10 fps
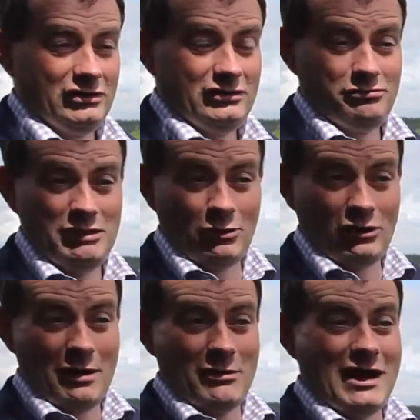and people
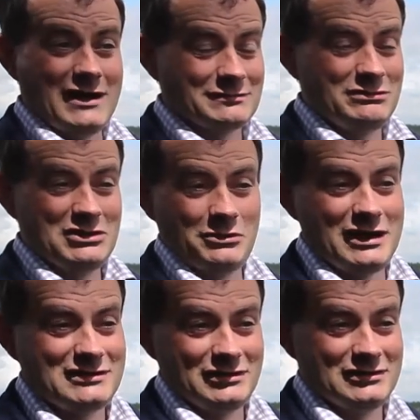come and ask me
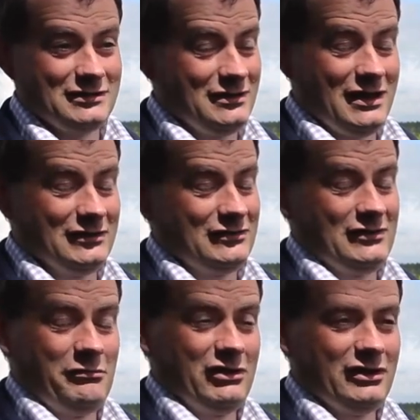questions, and that's
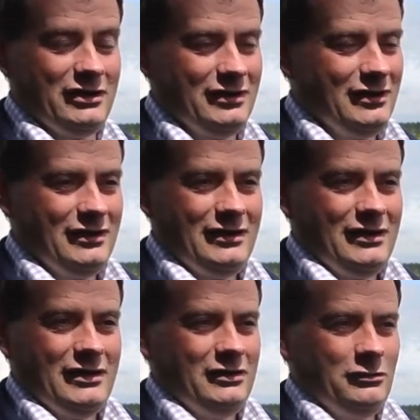something that
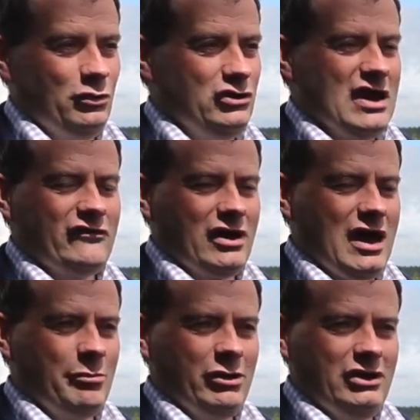would never
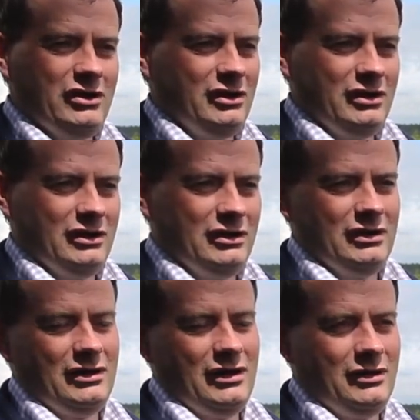happen in the
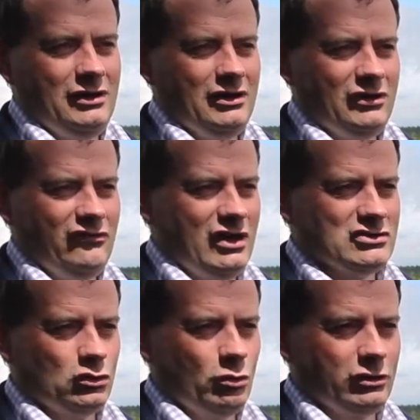
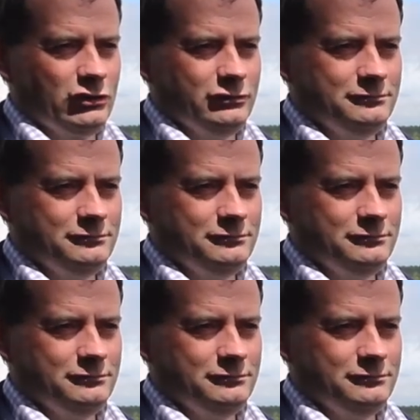conventional world.